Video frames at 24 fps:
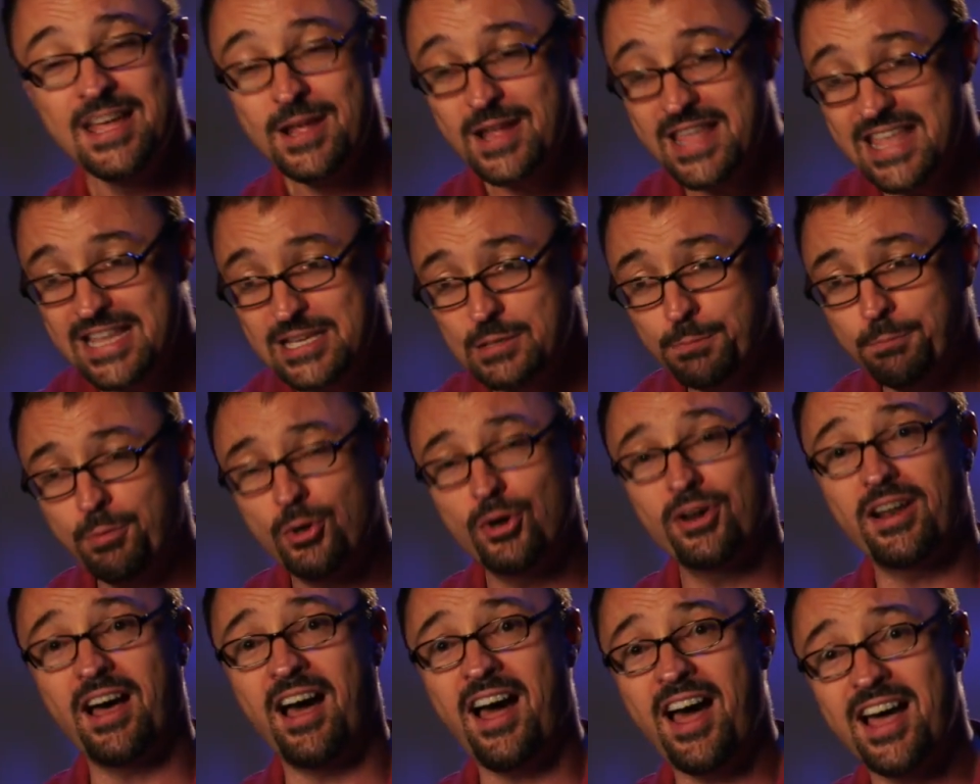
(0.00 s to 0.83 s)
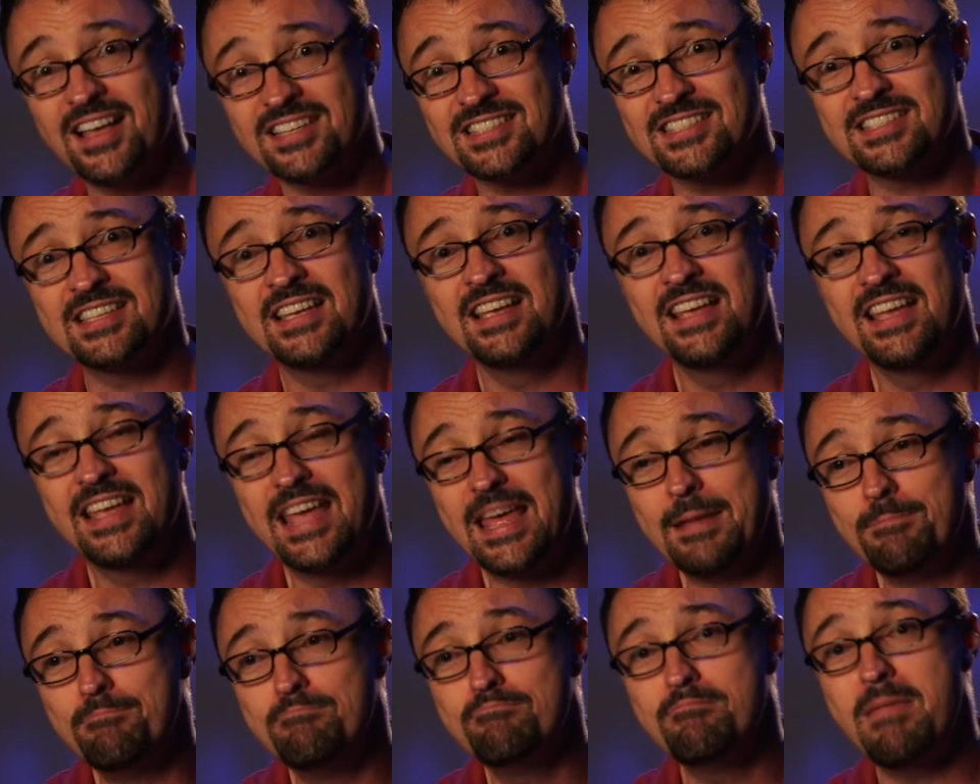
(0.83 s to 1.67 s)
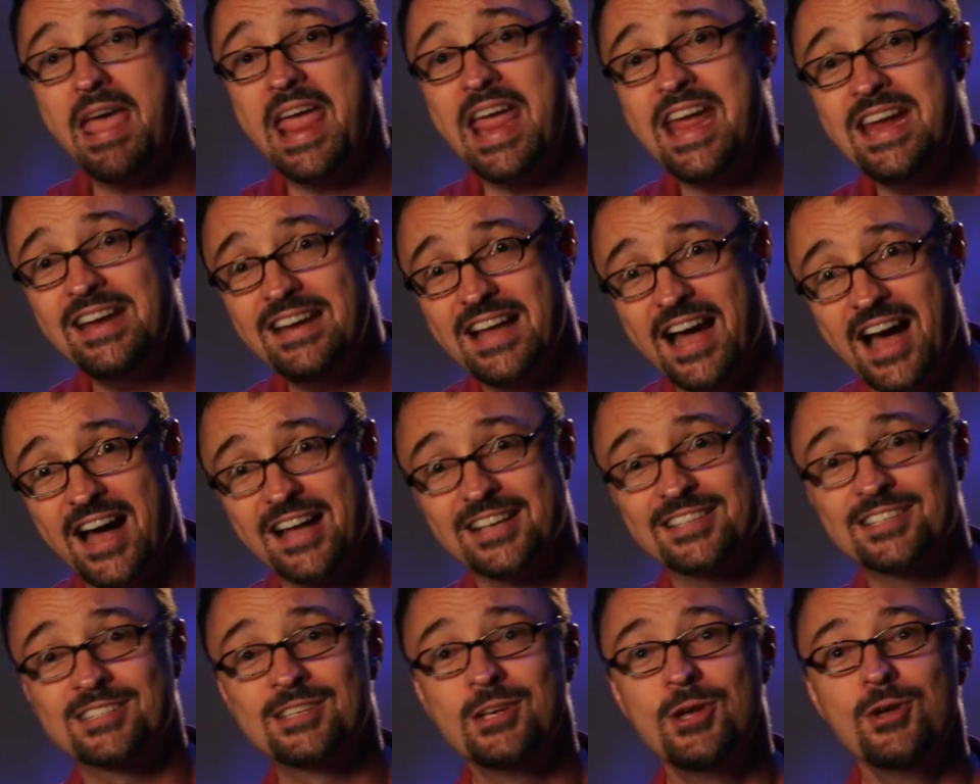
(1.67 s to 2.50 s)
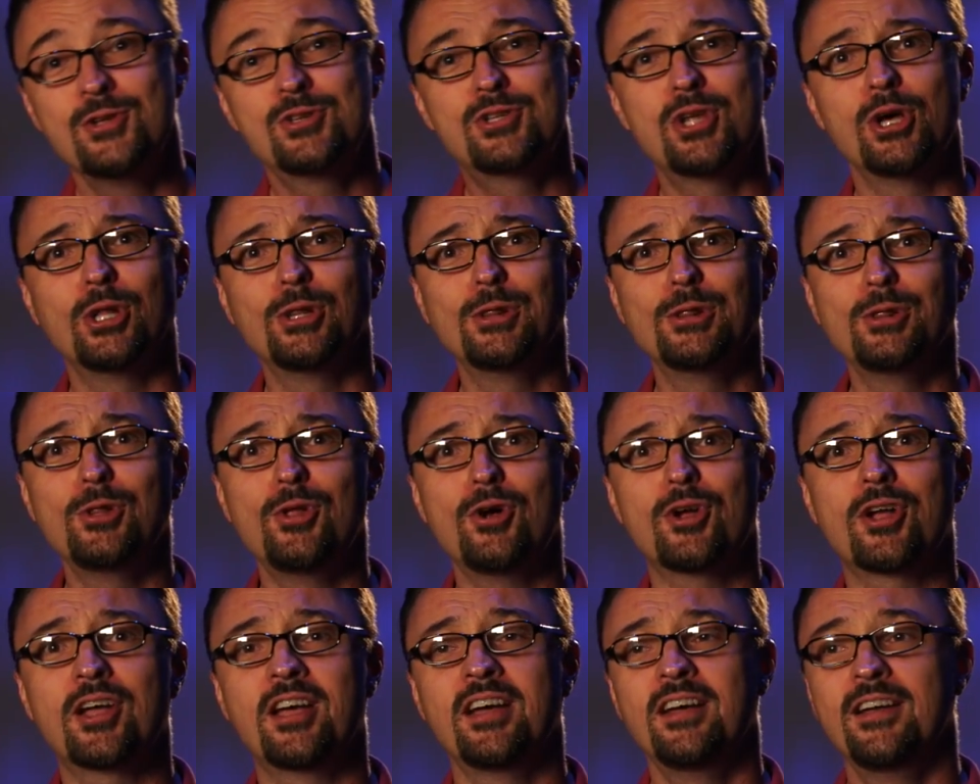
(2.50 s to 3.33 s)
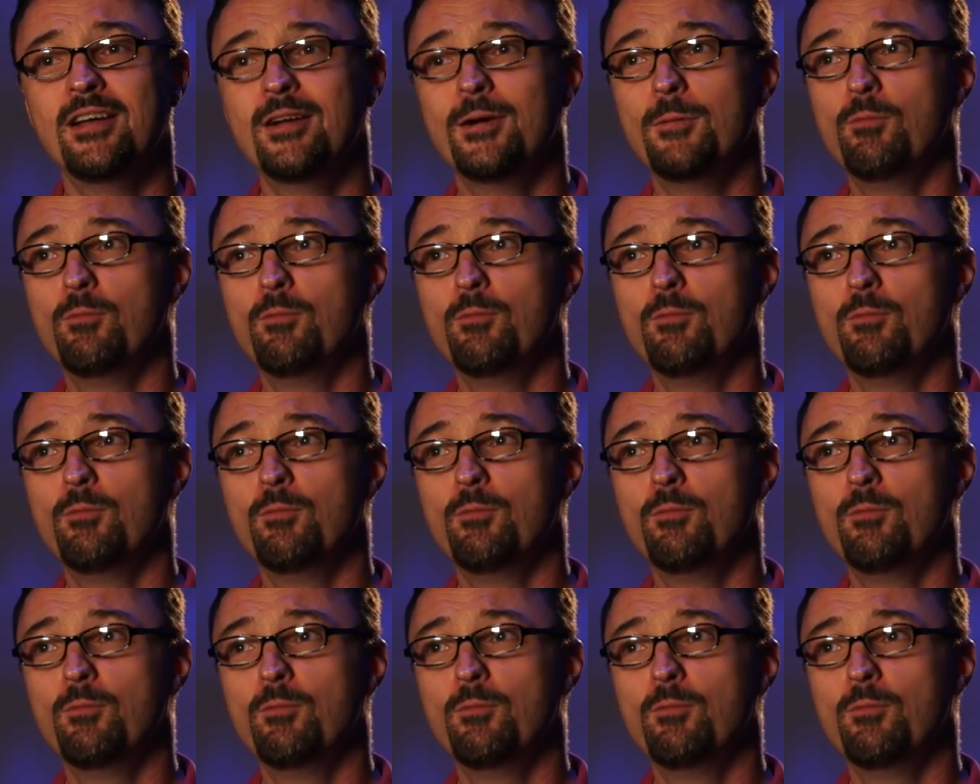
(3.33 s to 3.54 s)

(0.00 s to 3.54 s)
He's put us and made us to look